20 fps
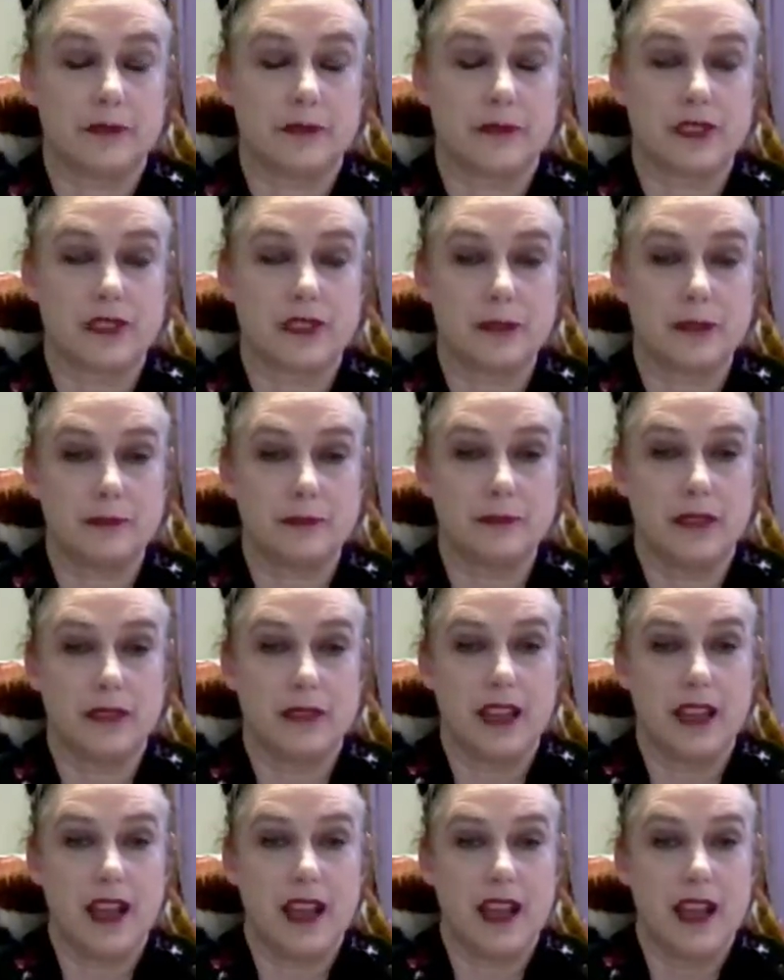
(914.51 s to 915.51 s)
So,
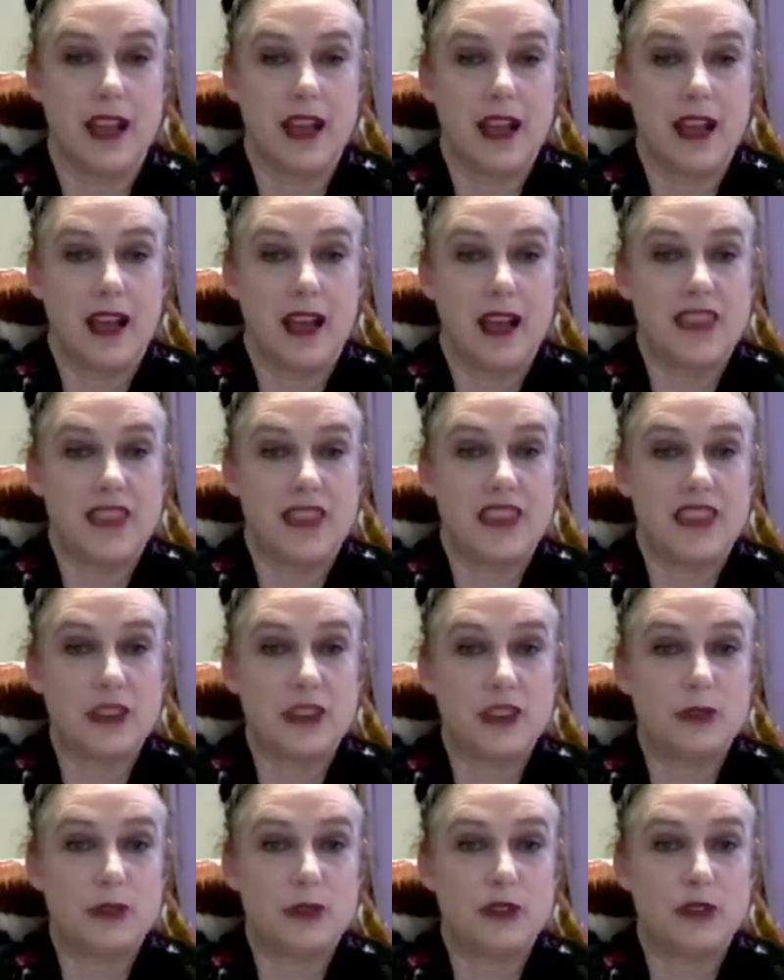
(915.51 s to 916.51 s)

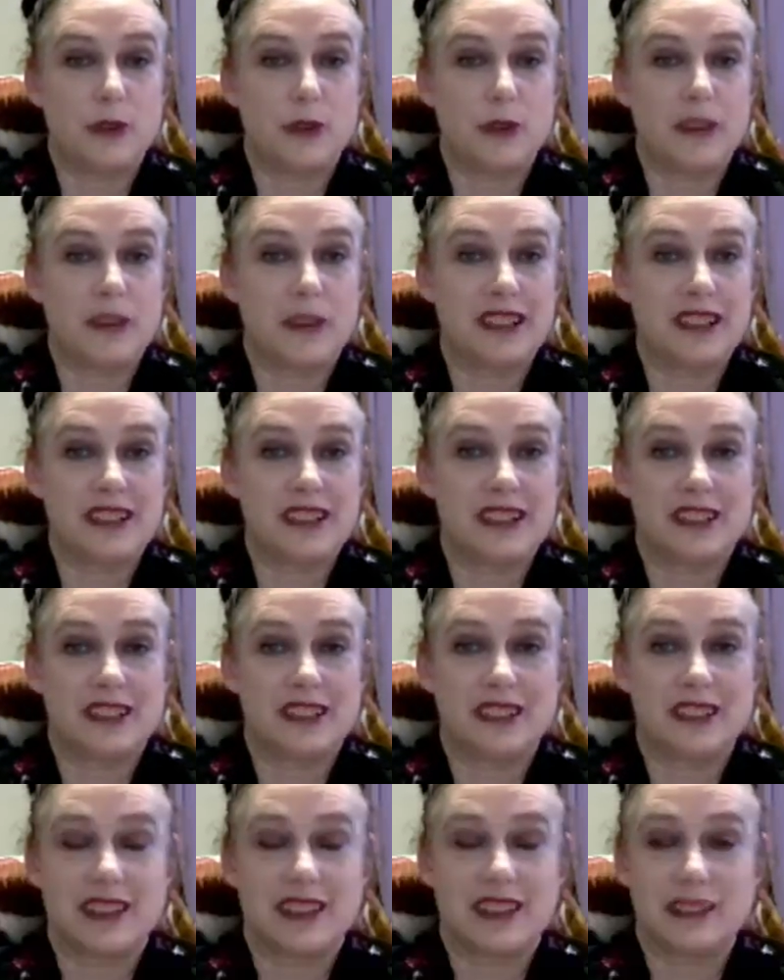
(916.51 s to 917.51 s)
thank you so
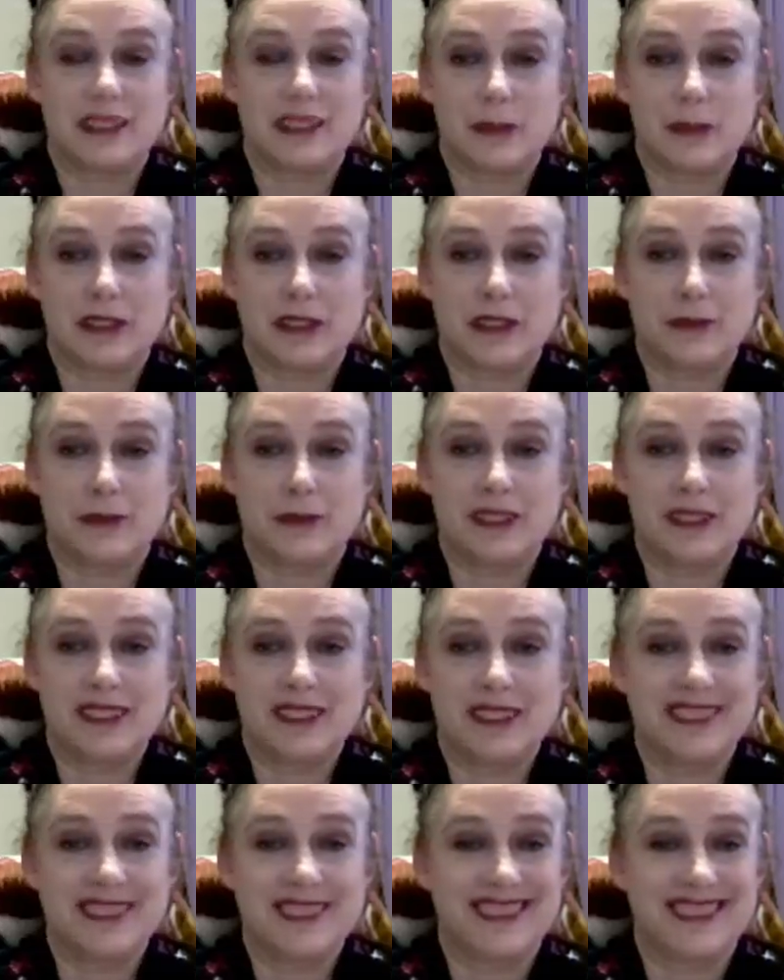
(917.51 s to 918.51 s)
much. It's been real,
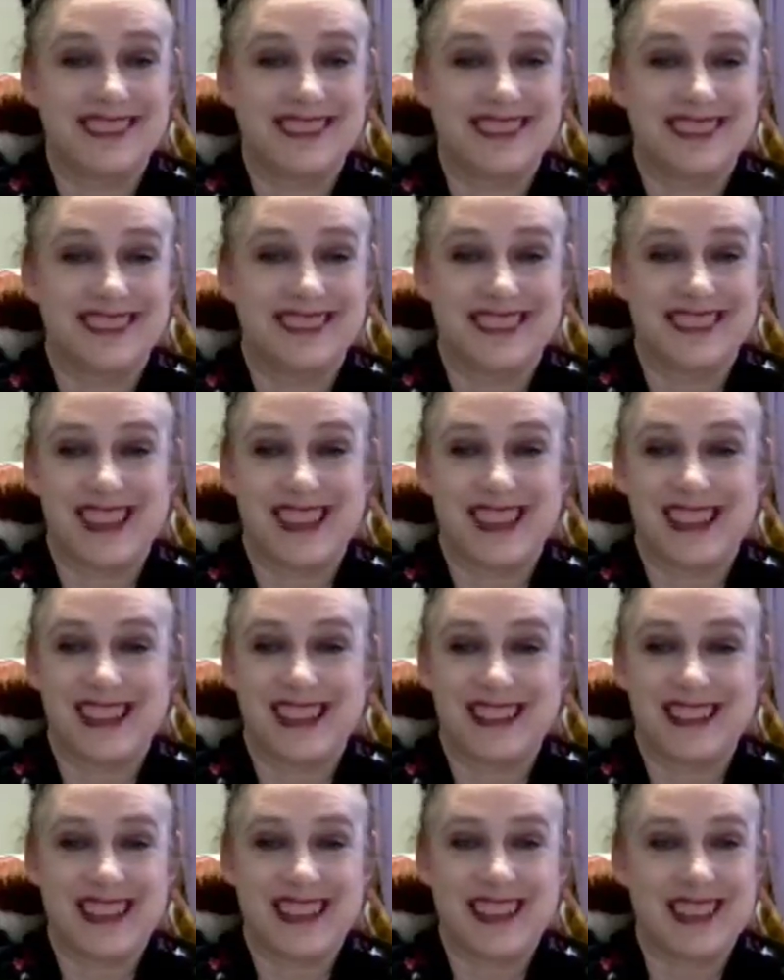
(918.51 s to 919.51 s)

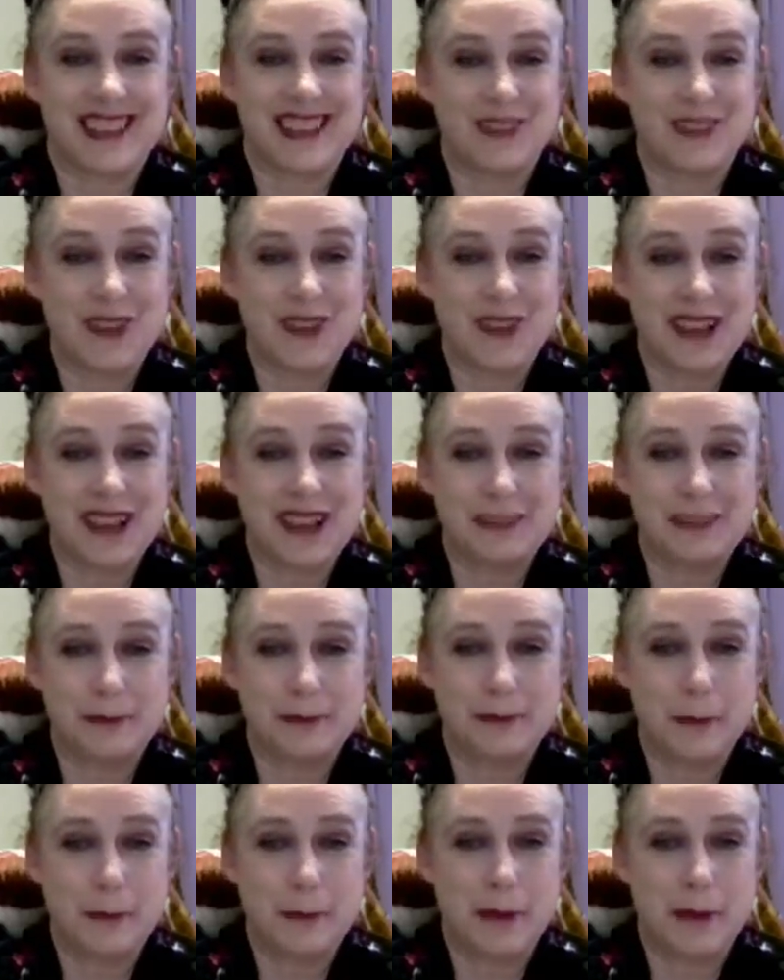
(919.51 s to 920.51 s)
and I love you all.
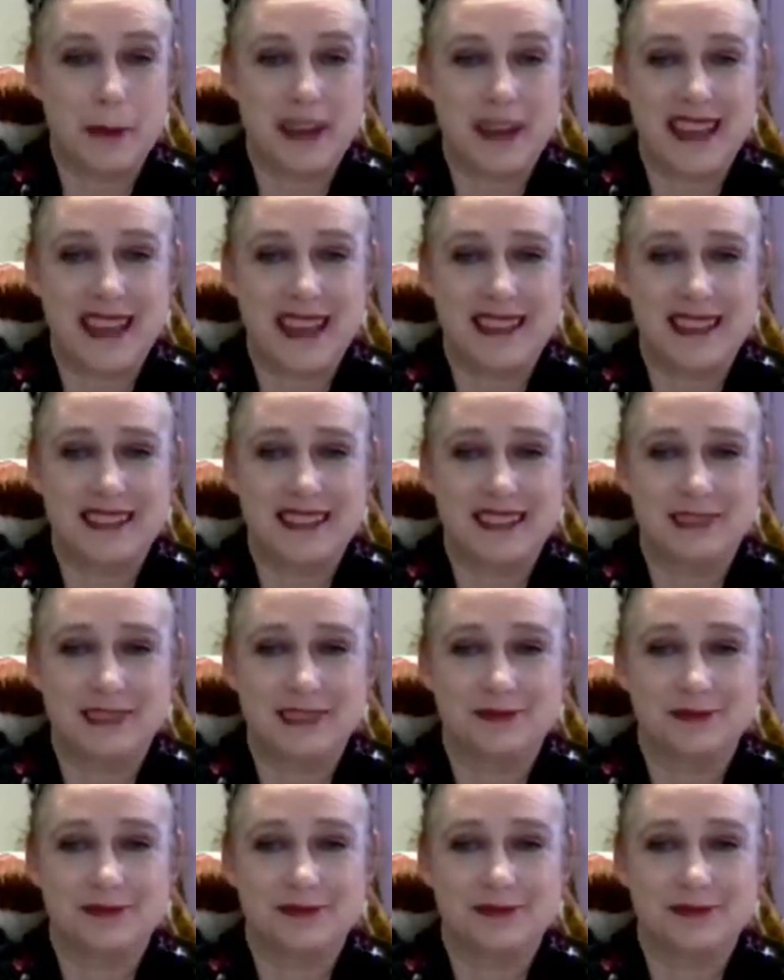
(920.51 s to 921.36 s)
Bye-bye.